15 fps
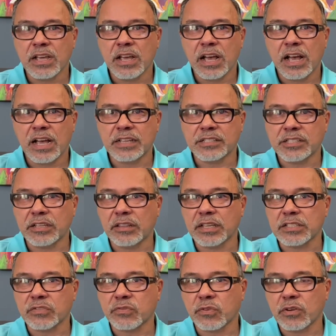
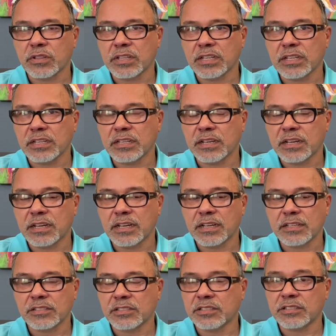ceilings for
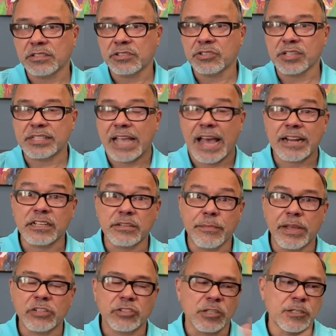the just added
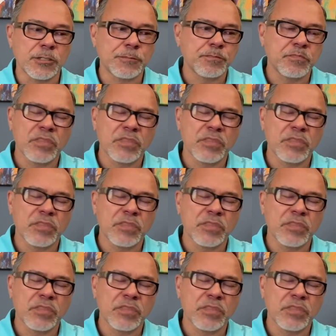dimensions.